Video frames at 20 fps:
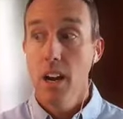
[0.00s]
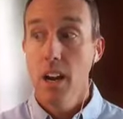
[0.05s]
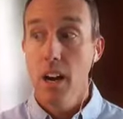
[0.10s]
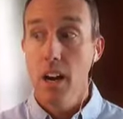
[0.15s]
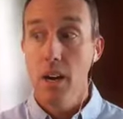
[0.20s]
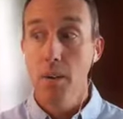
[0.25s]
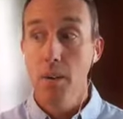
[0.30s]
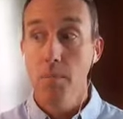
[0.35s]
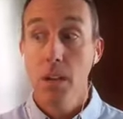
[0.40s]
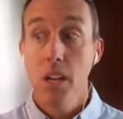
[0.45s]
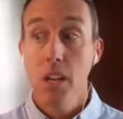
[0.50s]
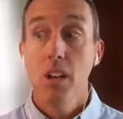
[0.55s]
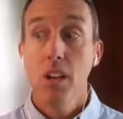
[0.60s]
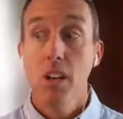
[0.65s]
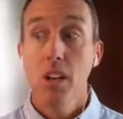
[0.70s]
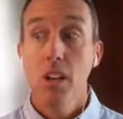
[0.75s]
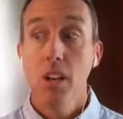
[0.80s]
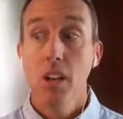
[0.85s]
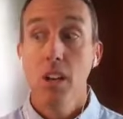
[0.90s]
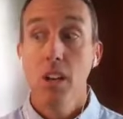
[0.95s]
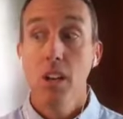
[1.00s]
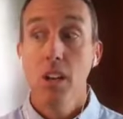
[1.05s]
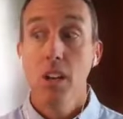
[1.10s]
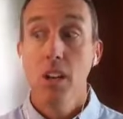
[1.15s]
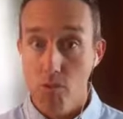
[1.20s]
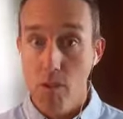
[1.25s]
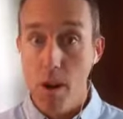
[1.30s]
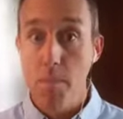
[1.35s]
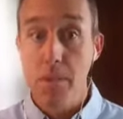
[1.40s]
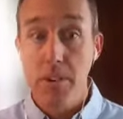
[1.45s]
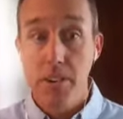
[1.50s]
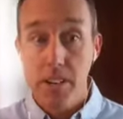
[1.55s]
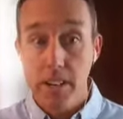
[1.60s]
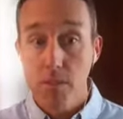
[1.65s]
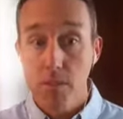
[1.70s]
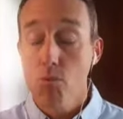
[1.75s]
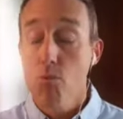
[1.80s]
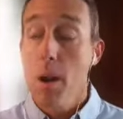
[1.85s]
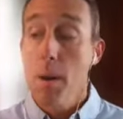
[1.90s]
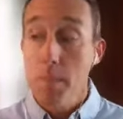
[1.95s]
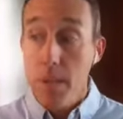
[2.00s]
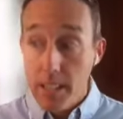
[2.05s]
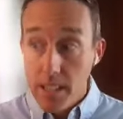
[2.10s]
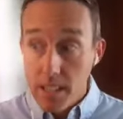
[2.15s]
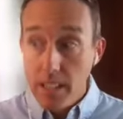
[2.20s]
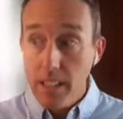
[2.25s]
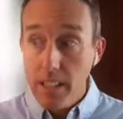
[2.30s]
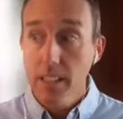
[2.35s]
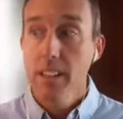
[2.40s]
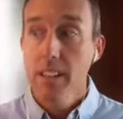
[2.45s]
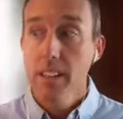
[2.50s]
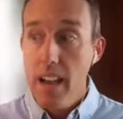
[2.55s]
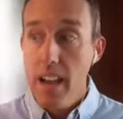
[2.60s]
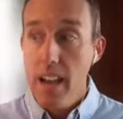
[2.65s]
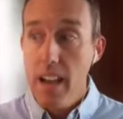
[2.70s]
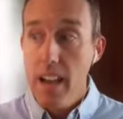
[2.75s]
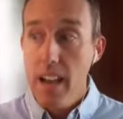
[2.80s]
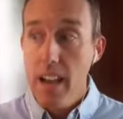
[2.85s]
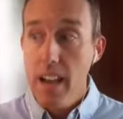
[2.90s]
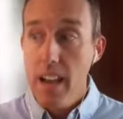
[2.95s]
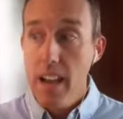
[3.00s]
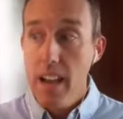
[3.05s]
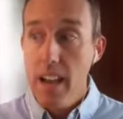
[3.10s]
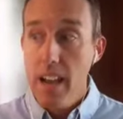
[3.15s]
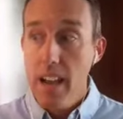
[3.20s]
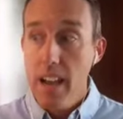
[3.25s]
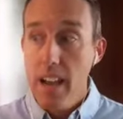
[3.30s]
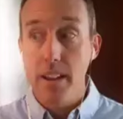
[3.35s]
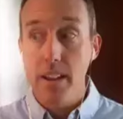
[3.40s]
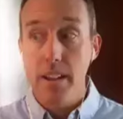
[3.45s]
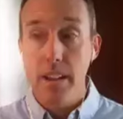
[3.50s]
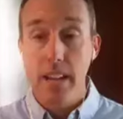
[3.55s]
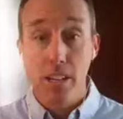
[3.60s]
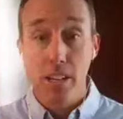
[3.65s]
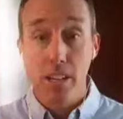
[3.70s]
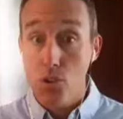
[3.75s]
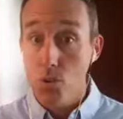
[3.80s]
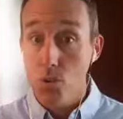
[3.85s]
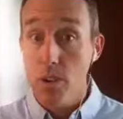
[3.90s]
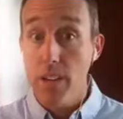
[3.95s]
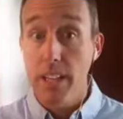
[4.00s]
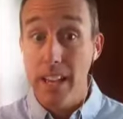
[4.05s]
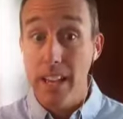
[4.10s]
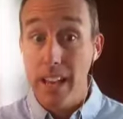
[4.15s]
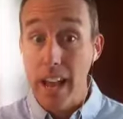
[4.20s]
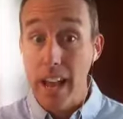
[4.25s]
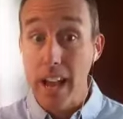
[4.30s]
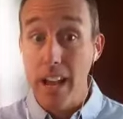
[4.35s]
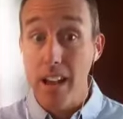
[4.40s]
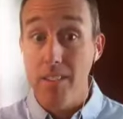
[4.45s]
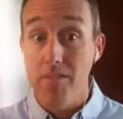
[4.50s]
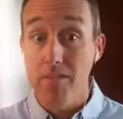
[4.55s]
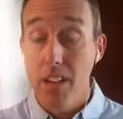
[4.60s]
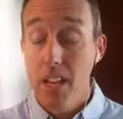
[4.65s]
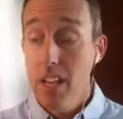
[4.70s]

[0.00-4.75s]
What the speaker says: Um, we are remedying that by ensuring we have